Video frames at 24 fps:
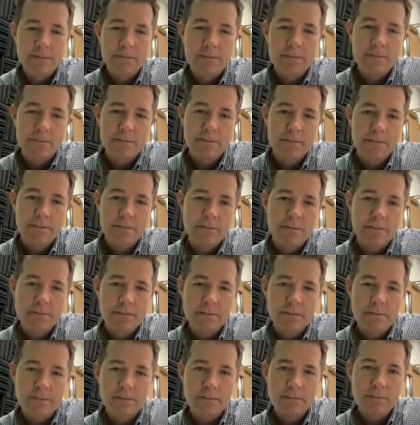
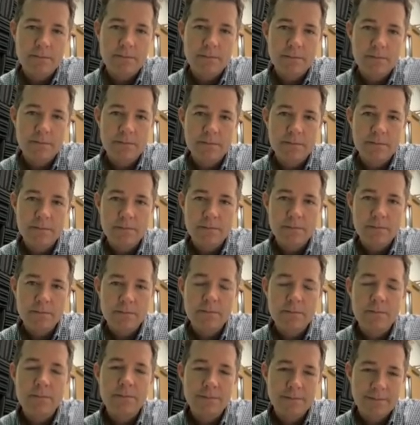
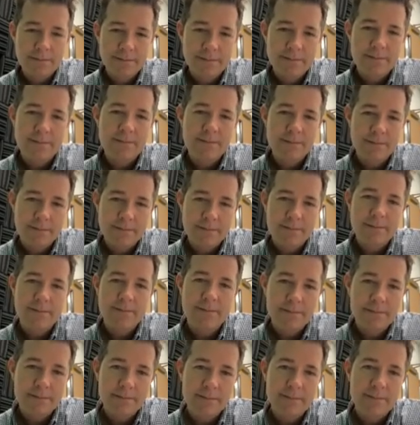
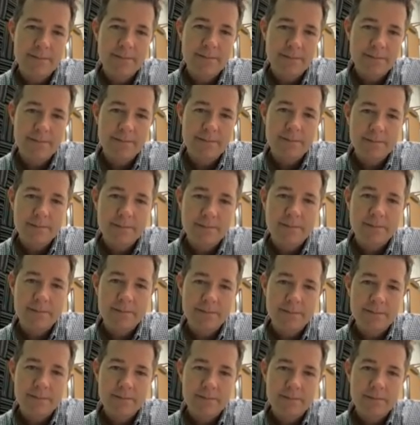
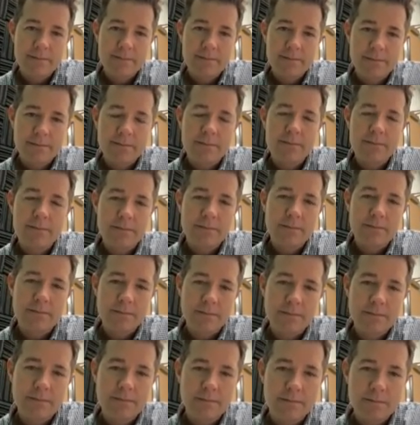
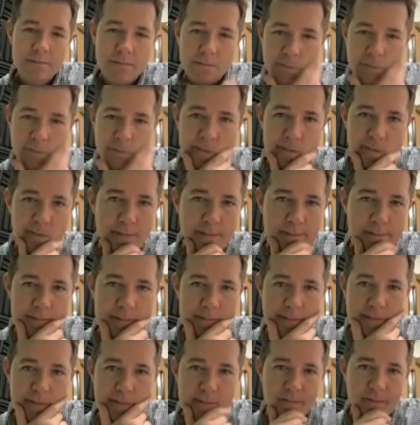
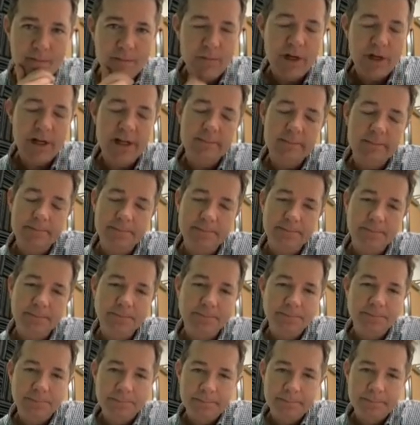
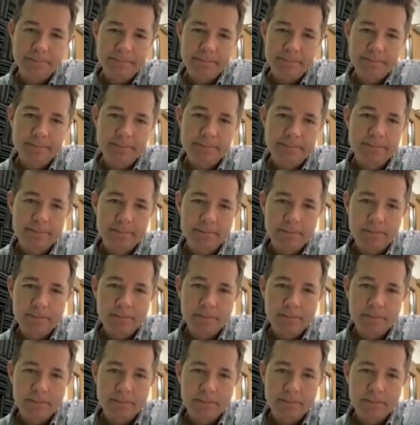[no speech]